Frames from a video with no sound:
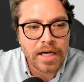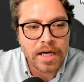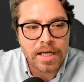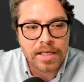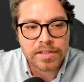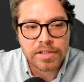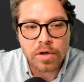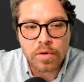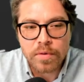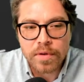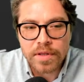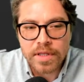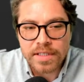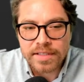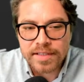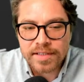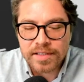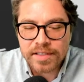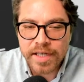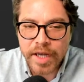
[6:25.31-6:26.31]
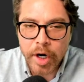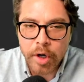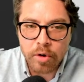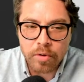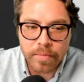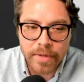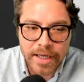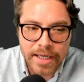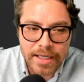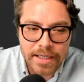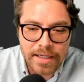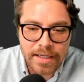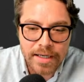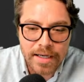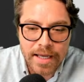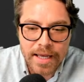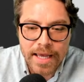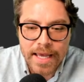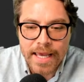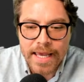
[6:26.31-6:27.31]
So the Syncrobit
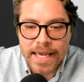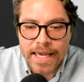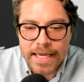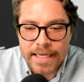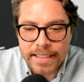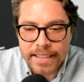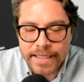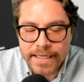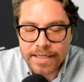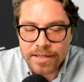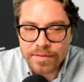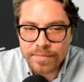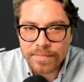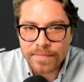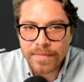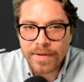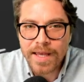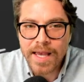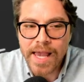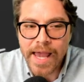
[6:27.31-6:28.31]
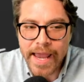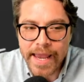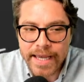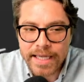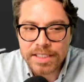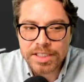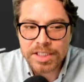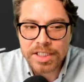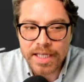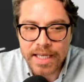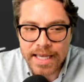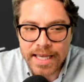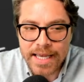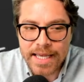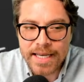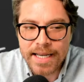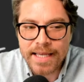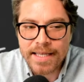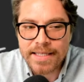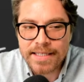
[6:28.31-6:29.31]
Helium
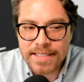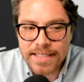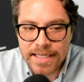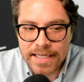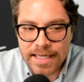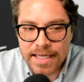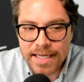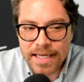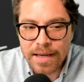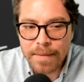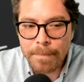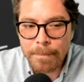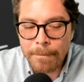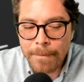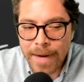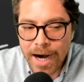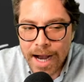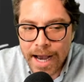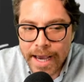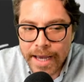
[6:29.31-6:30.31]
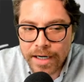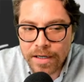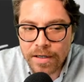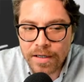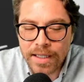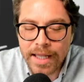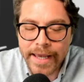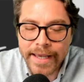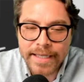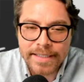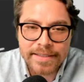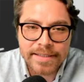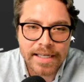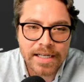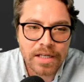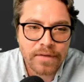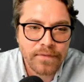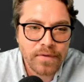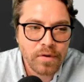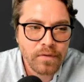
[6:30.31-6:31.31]
HNT miner. Like I said,
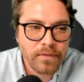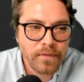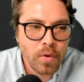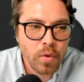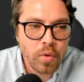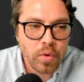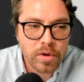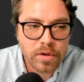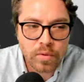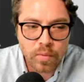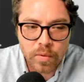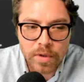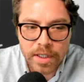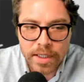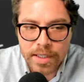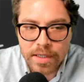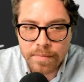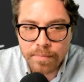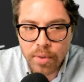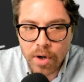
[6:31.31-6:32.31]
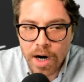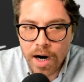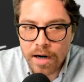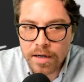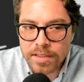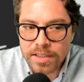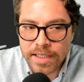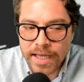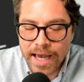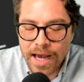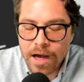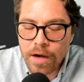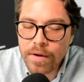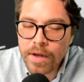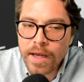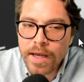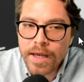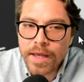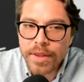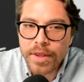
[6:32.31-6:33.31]
if you've ordered one prior to now,
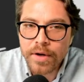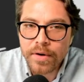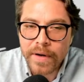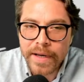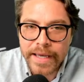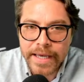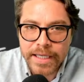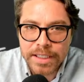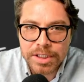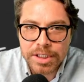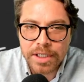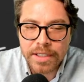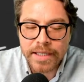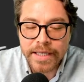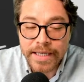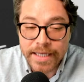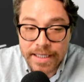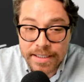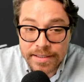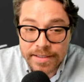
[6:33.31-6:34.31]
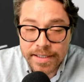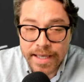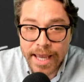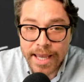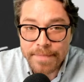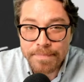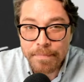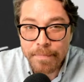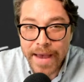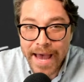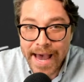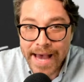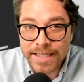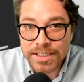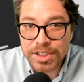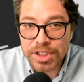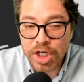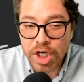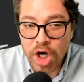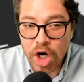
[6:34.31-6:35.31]
there is a
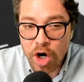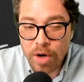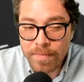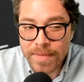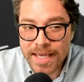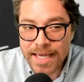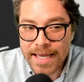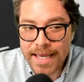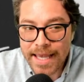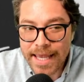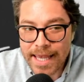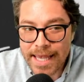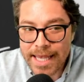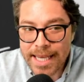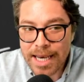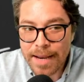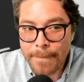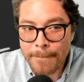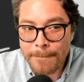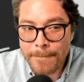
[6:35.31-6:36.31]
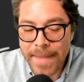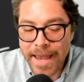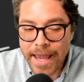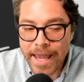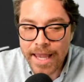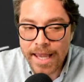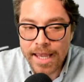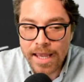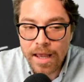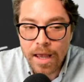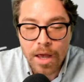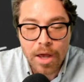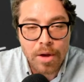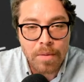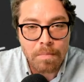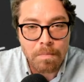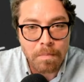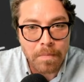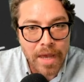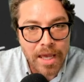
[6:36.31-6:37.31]
batch coming in May.
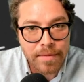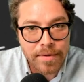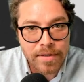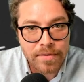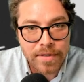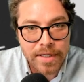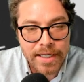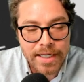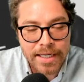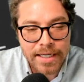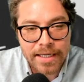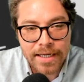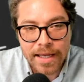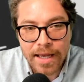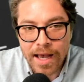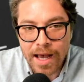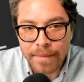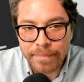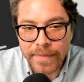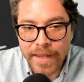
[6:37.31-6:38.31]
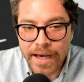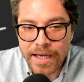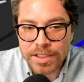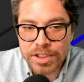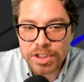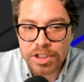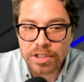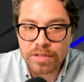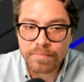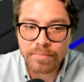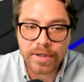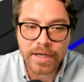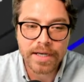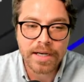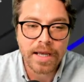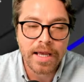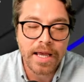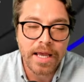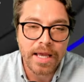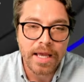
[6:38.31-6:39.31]
Maybe you'll get it. I'm not sure. But
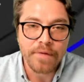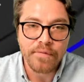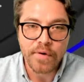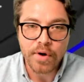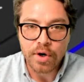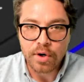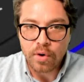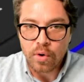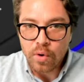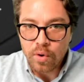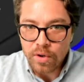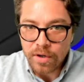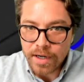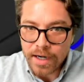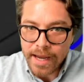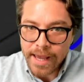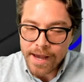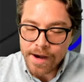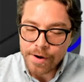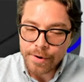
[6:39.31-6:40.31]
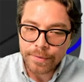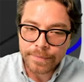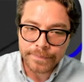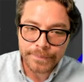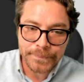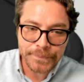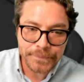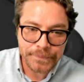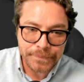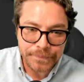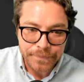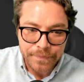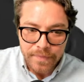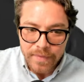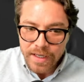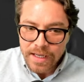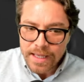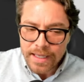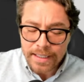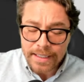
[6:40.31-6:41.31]
if you're going to order it now,
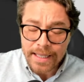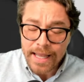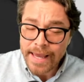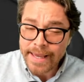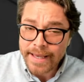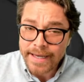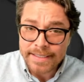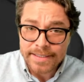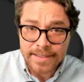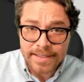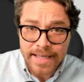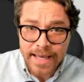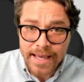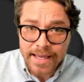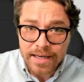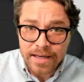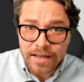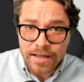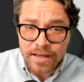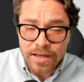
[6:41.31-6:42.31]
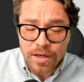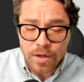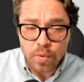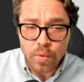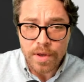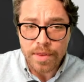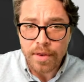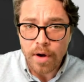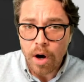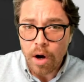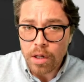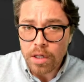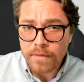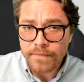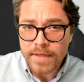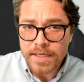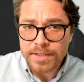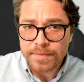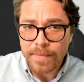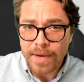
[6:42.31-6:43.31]
like I said, with all of
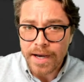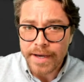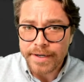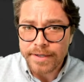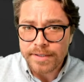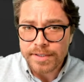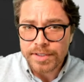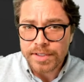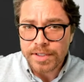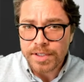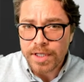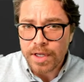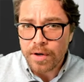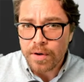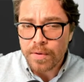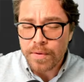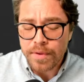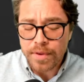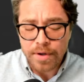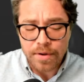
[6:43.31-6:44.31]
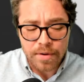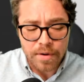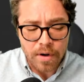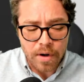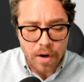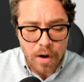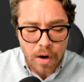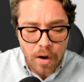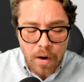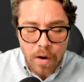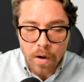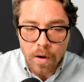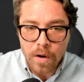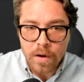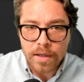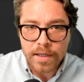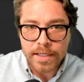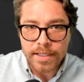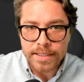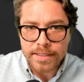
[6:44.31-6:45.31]
these miners, You know, they're
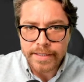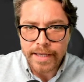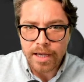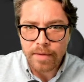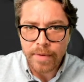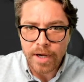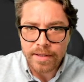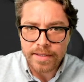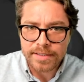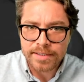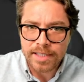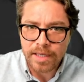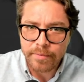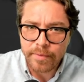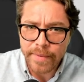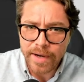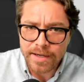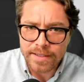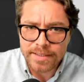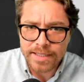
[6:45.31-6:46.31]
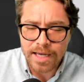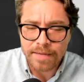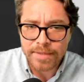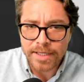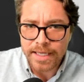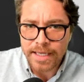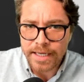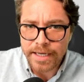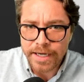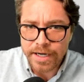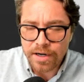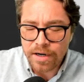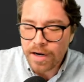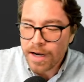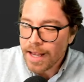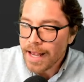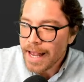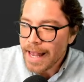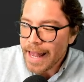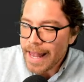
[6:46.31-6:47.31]
all going to take about the same amount of time to get here
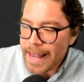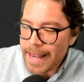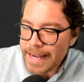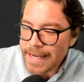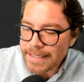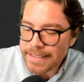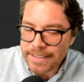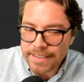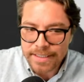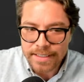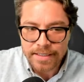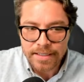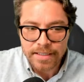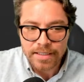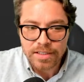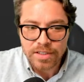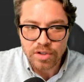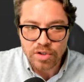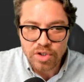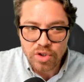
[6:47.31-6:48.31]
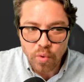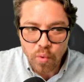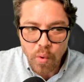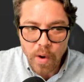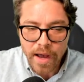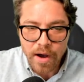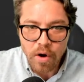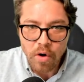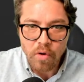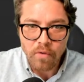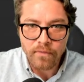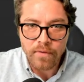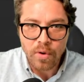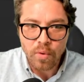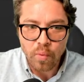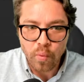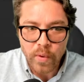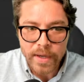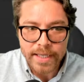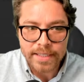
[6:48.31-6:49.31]
eight to 12
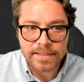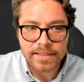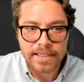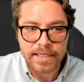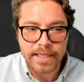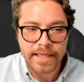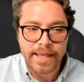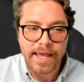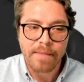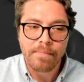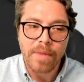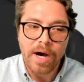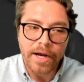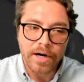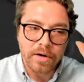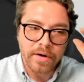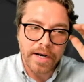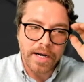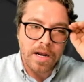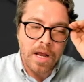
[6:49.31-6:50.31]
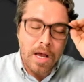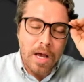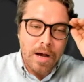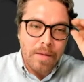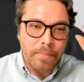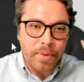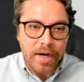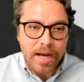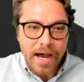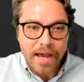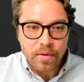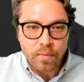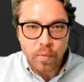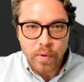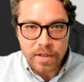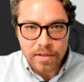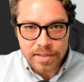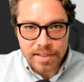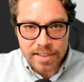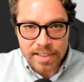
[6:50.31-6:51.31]
weeks to get that miner in. But I
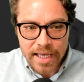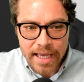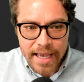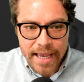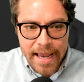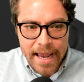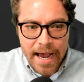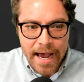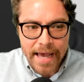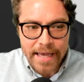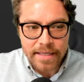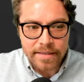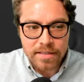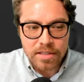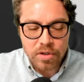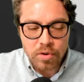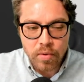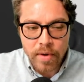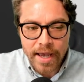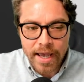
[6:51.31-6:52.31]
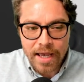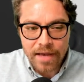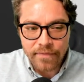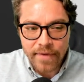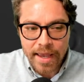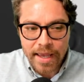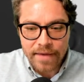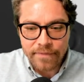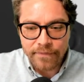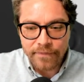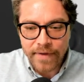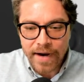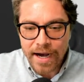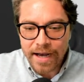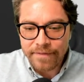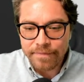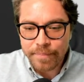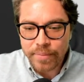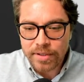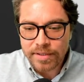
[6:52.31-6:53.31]
will say, I do have a
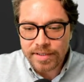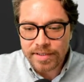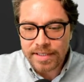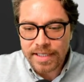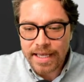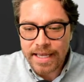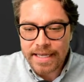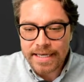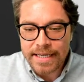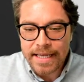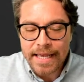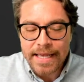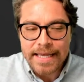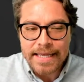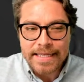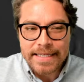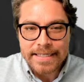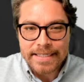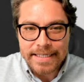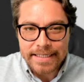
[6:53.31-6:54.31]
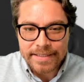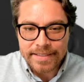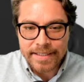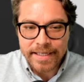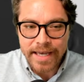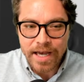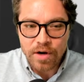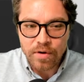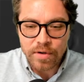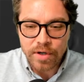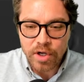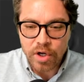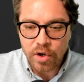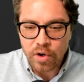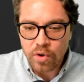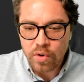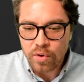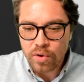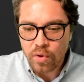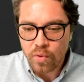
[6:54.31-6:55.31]
5% discount
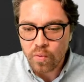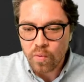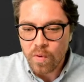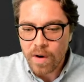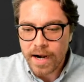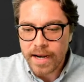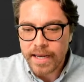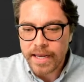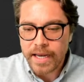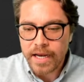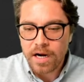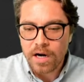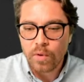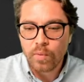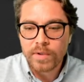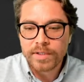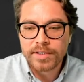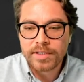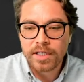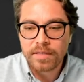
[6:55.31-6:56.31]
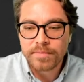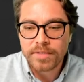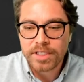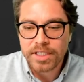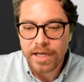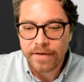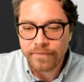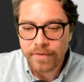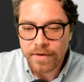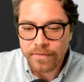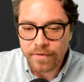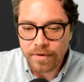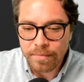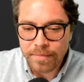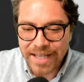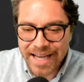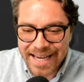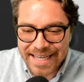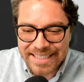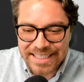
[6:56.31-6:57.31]
code right here. And what's up, Jeffrey from
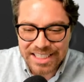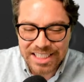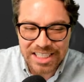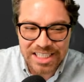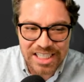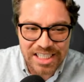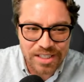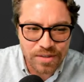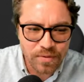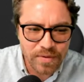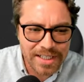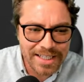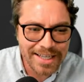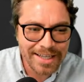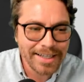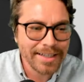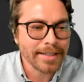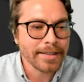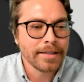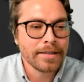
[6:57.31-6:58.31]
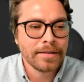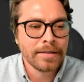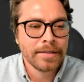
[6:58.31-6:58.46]
Nigeria?